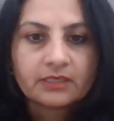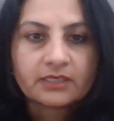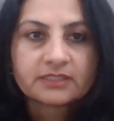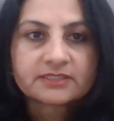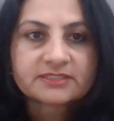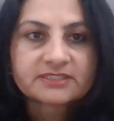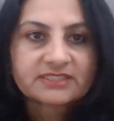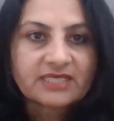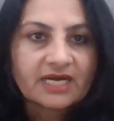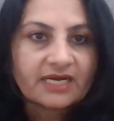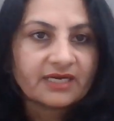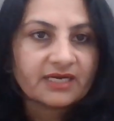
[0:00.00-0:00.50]

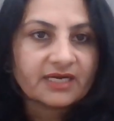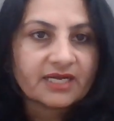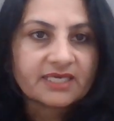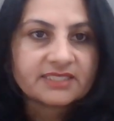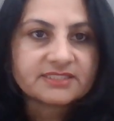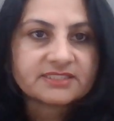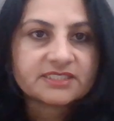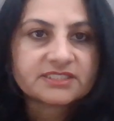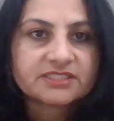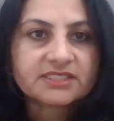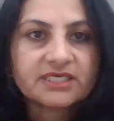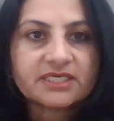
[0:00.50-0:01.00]

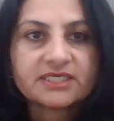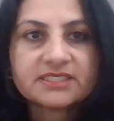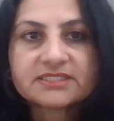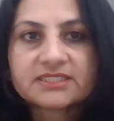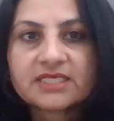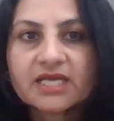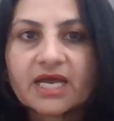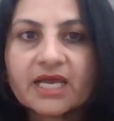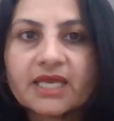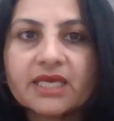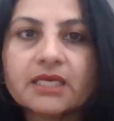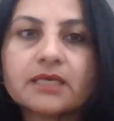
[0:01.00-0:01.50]
Standardization is
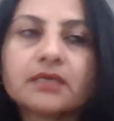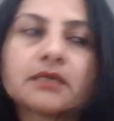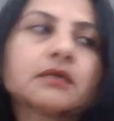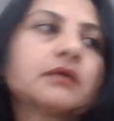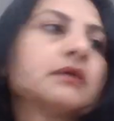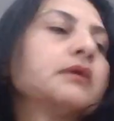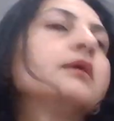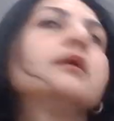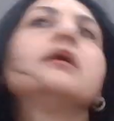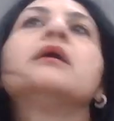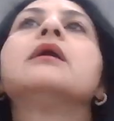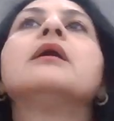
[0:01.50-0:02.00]
like
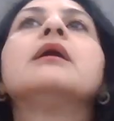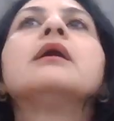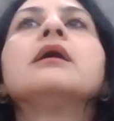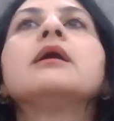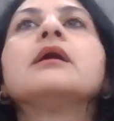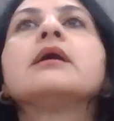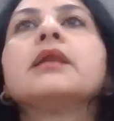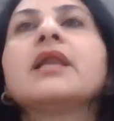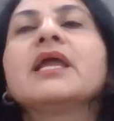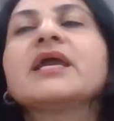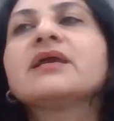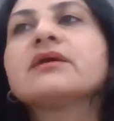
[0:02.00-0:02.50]

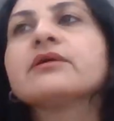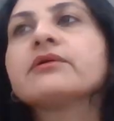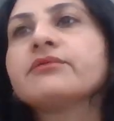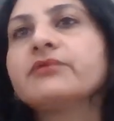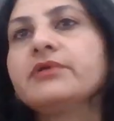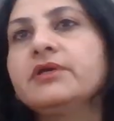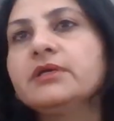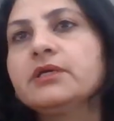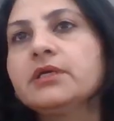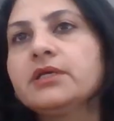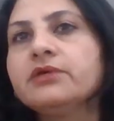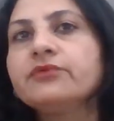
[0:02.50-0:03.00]

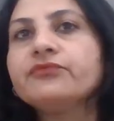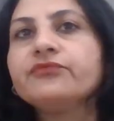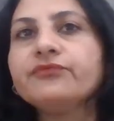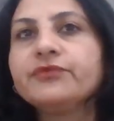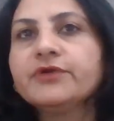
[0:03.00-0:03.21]
if